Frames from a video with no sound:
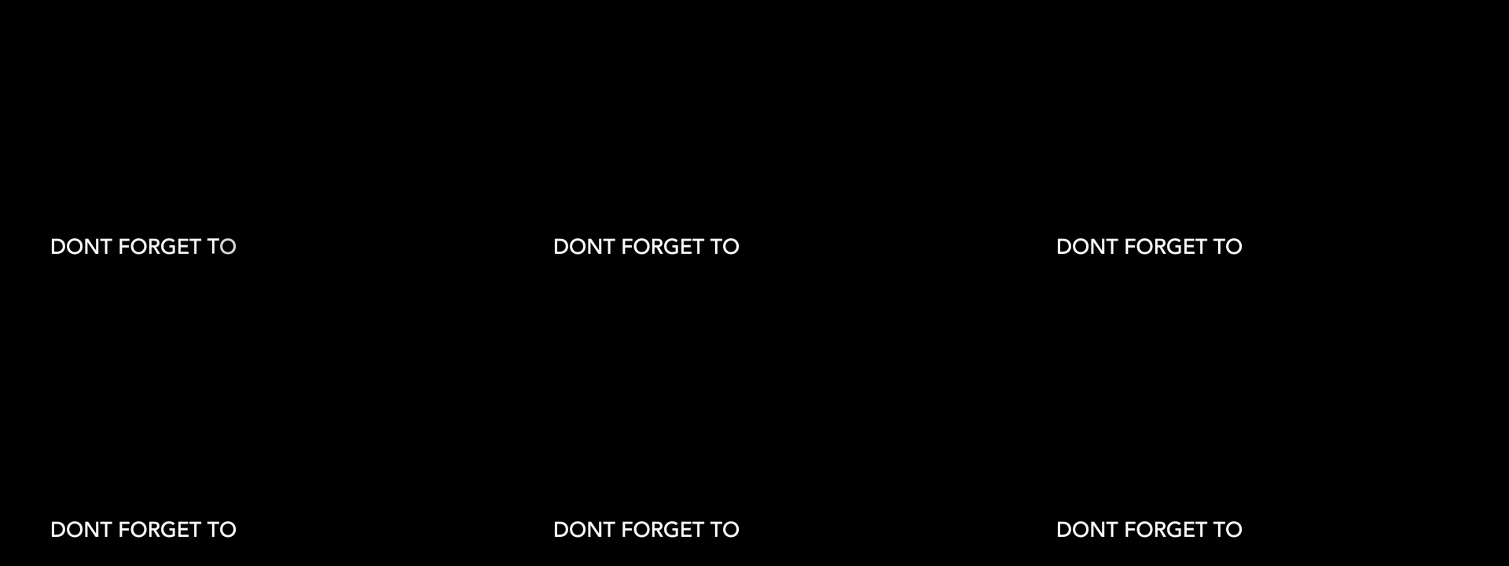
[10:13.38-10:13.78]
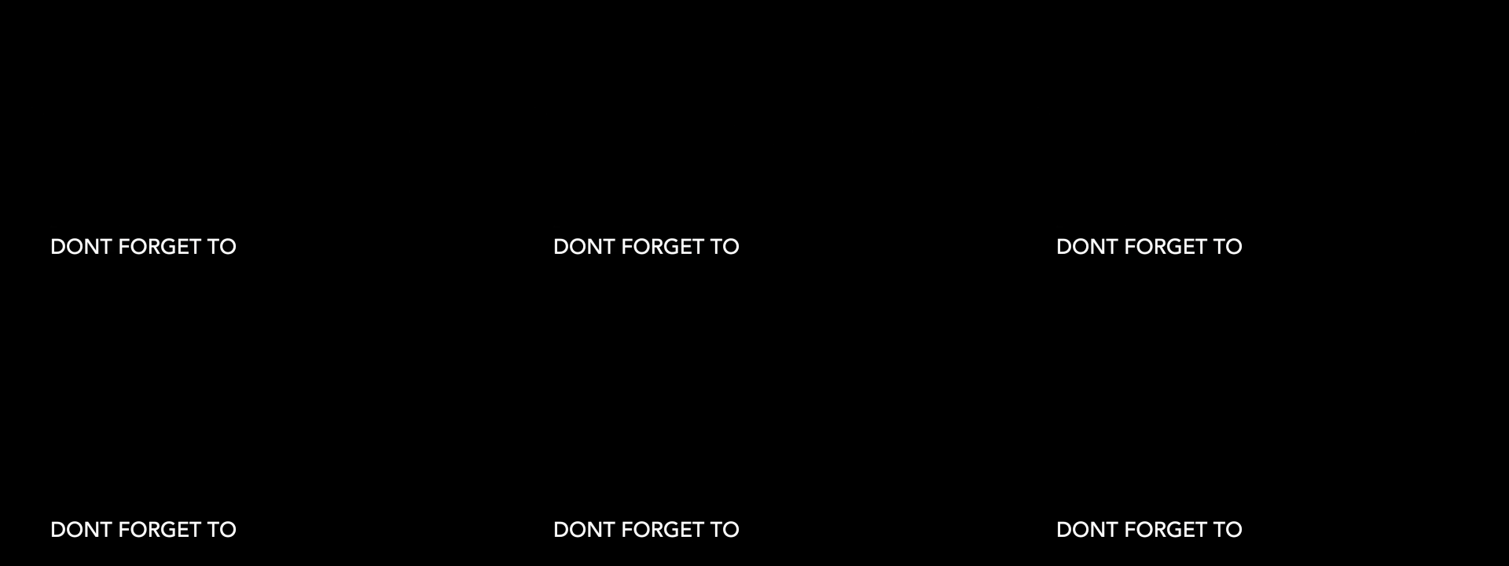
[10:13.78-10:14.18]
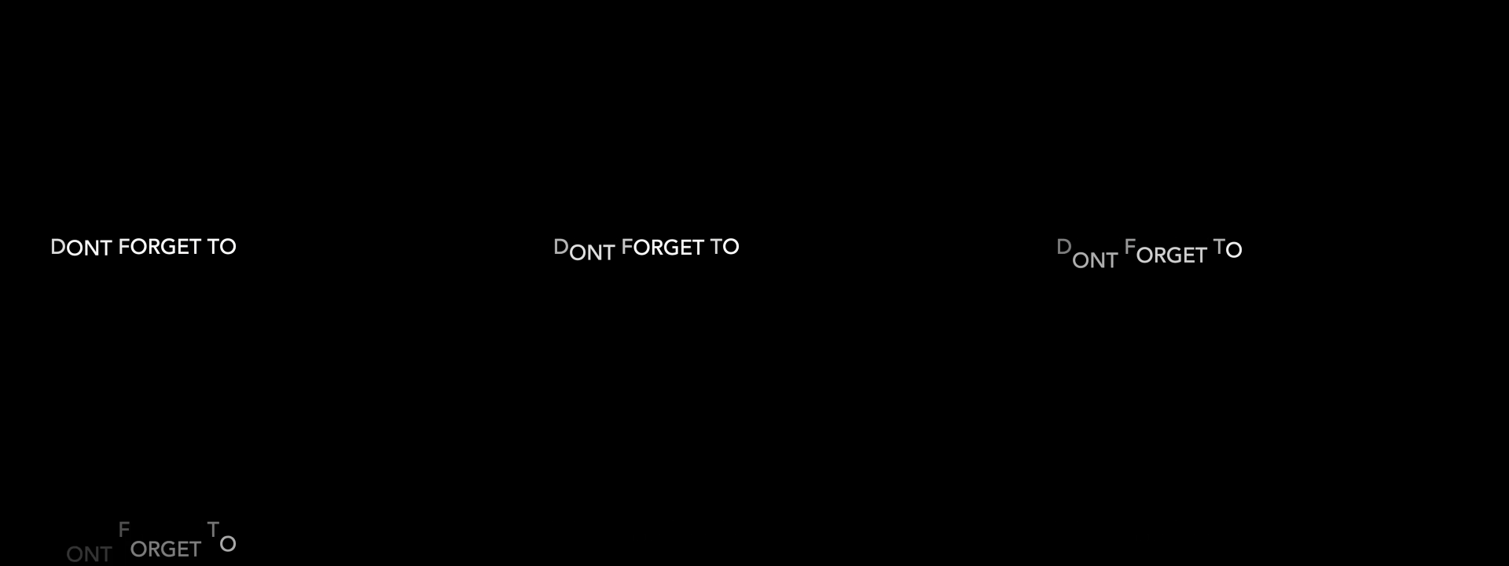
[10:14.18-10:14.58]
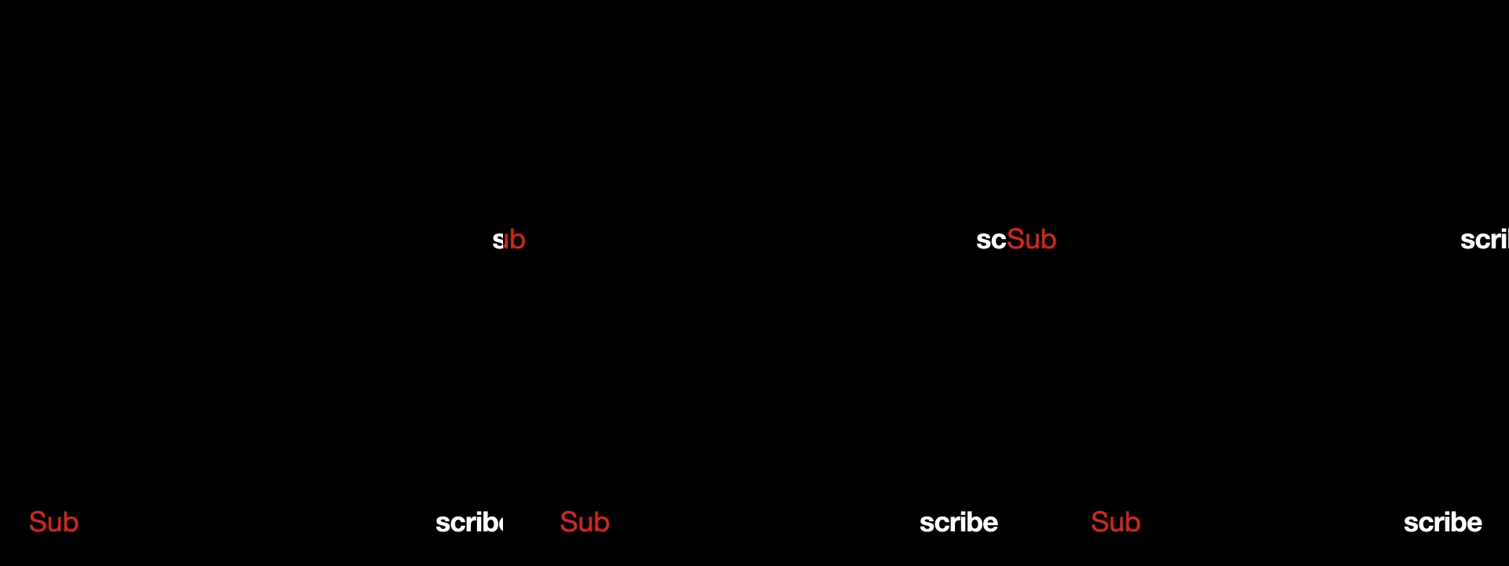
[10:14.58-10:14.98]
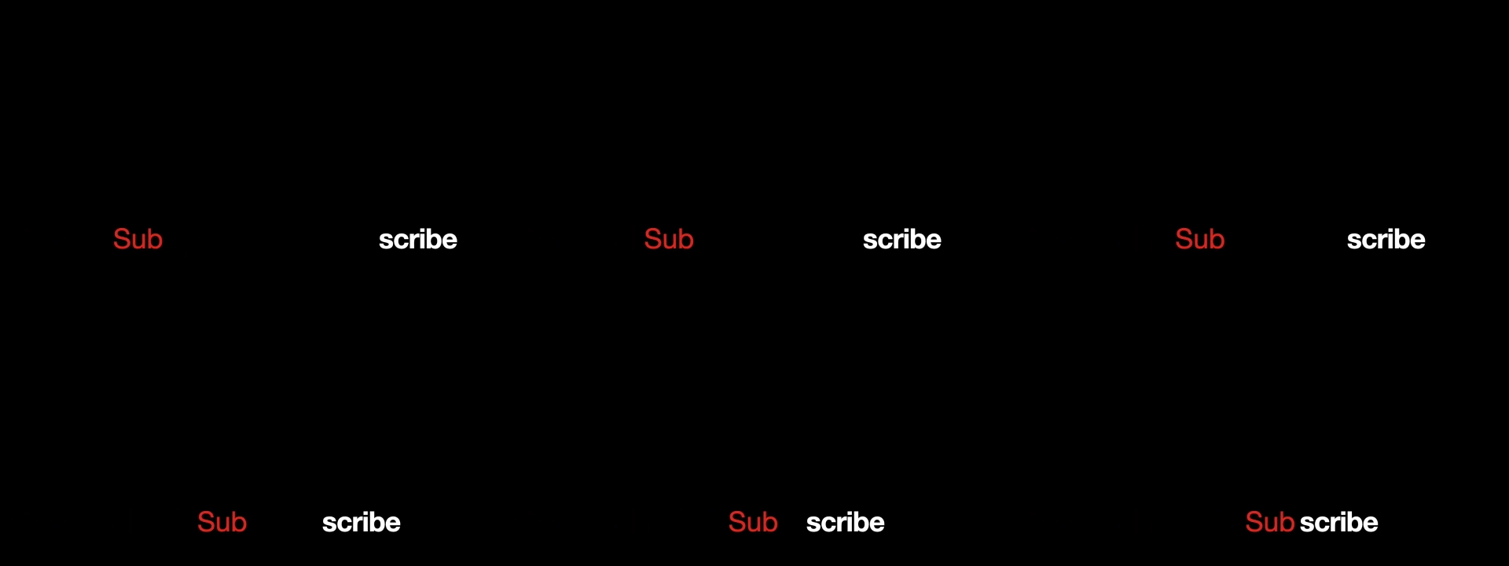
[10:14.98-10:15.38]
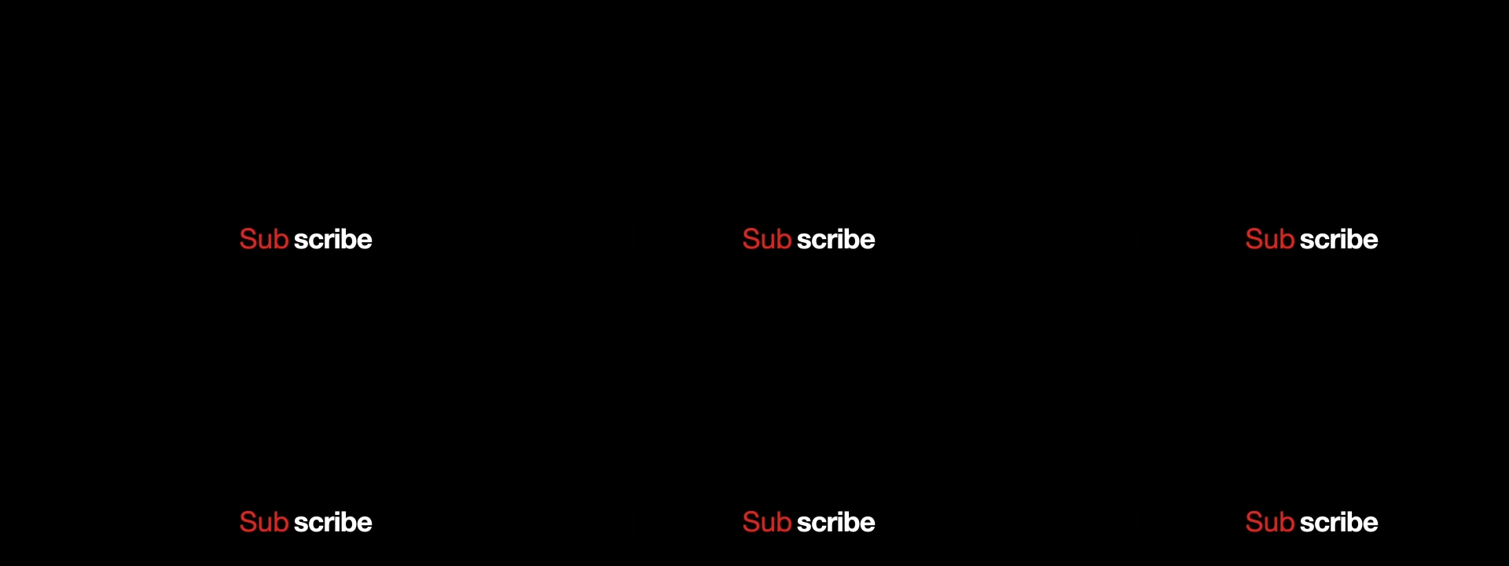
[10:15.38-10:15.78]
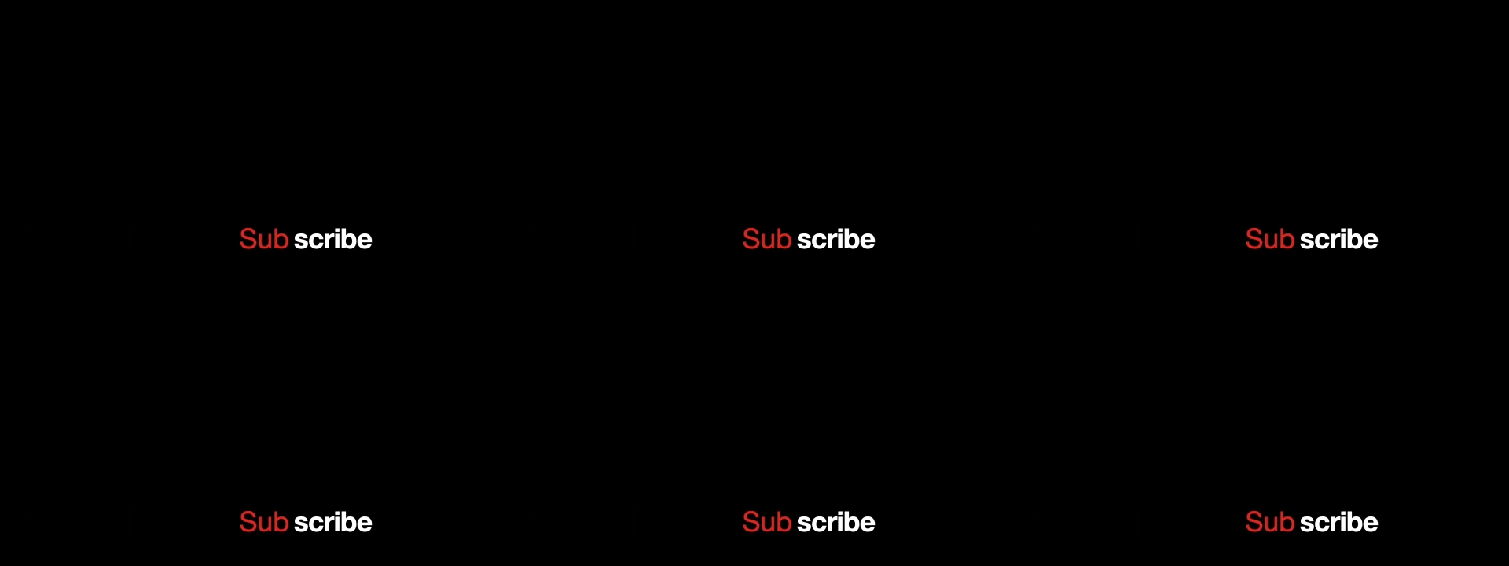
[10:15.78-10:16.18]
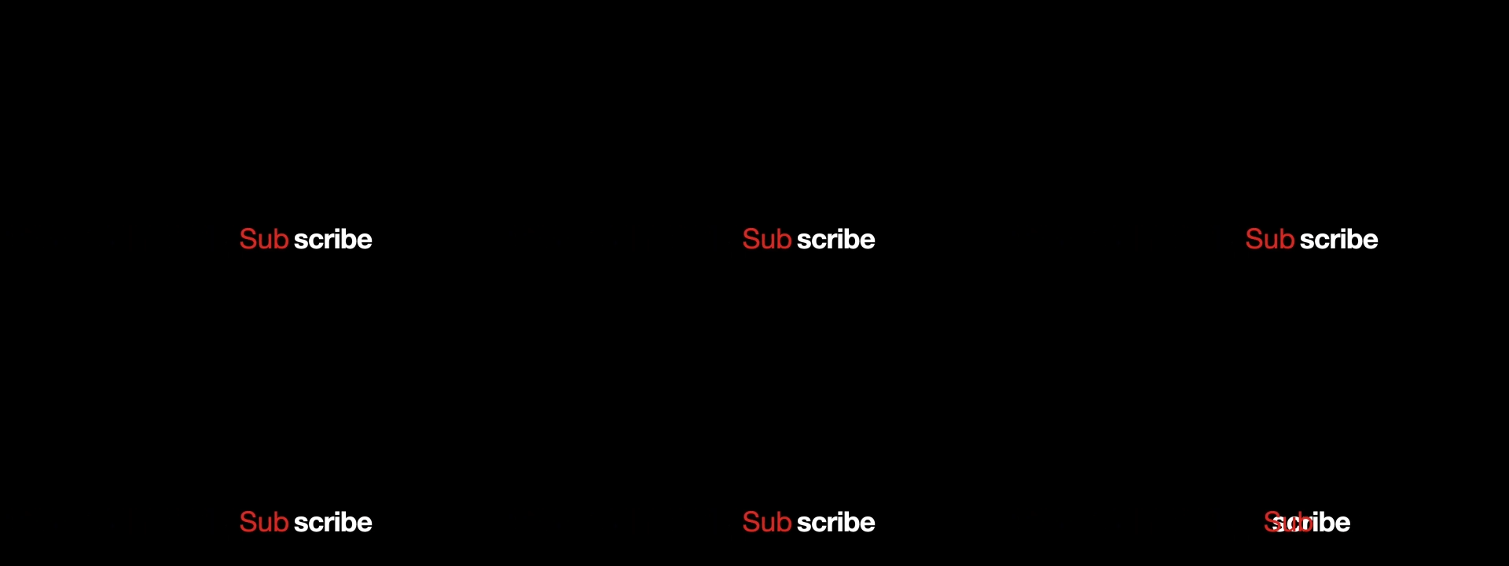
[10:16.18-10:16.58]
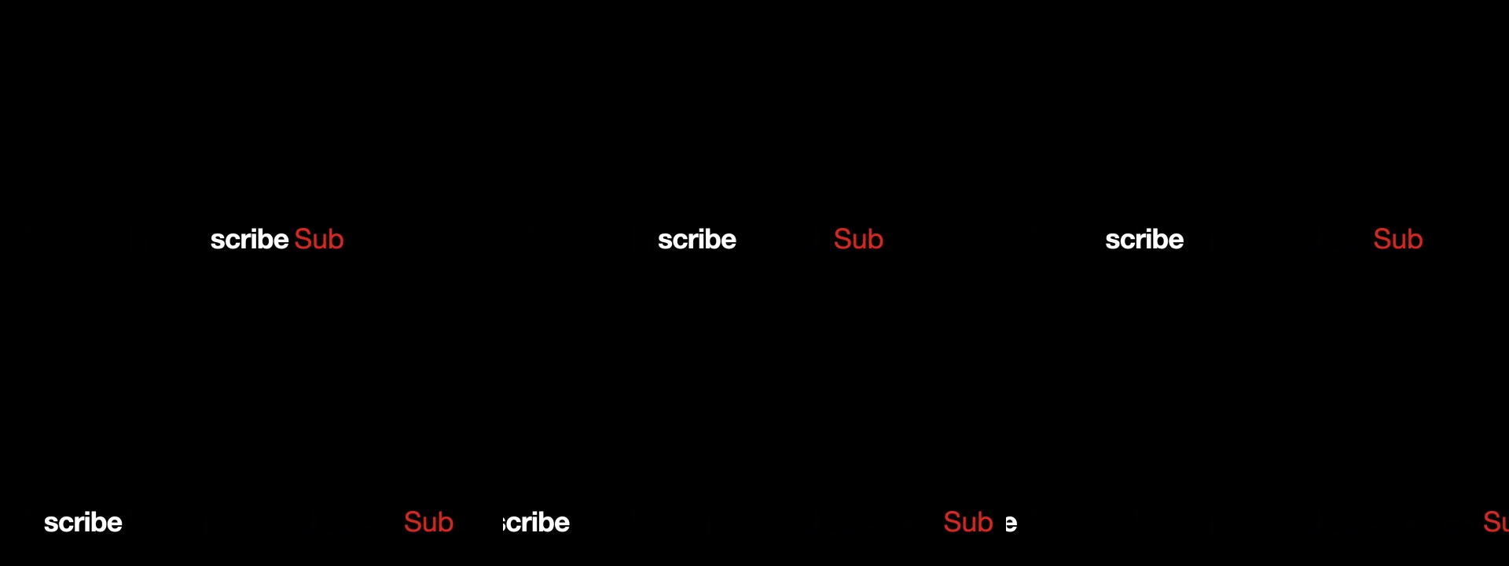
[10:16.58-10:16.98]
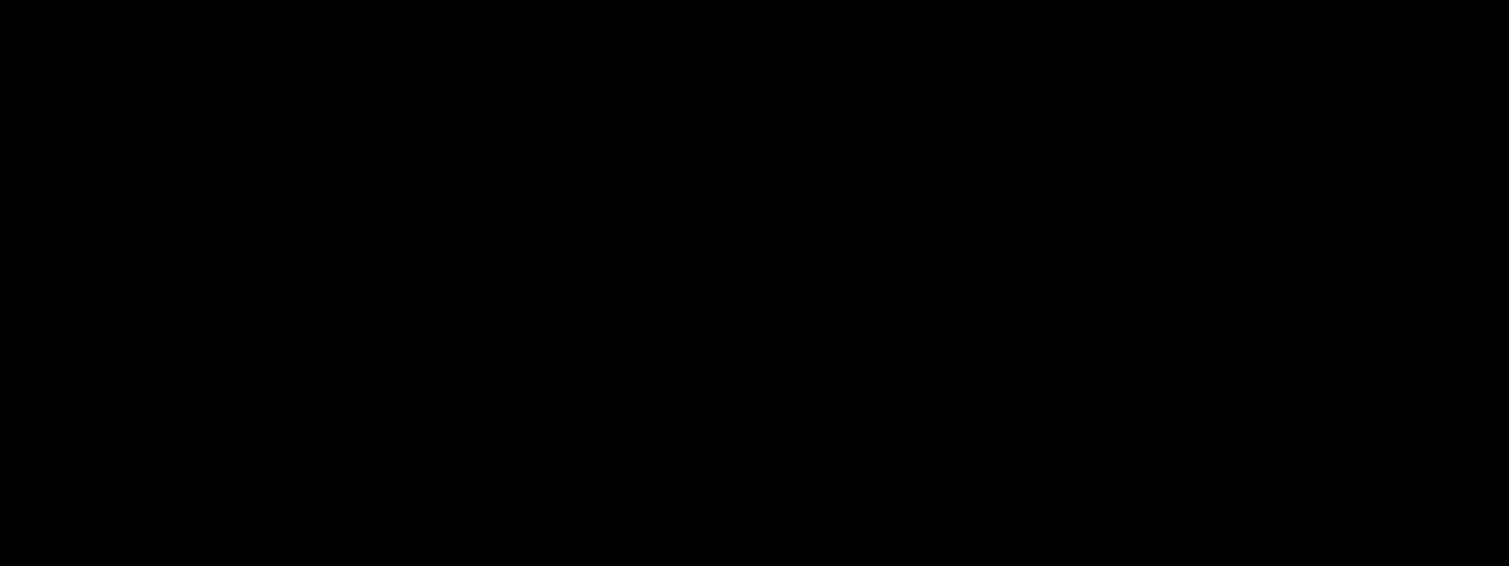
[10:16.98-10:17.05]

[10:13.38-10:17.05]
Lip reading: [unreadable: no face in view]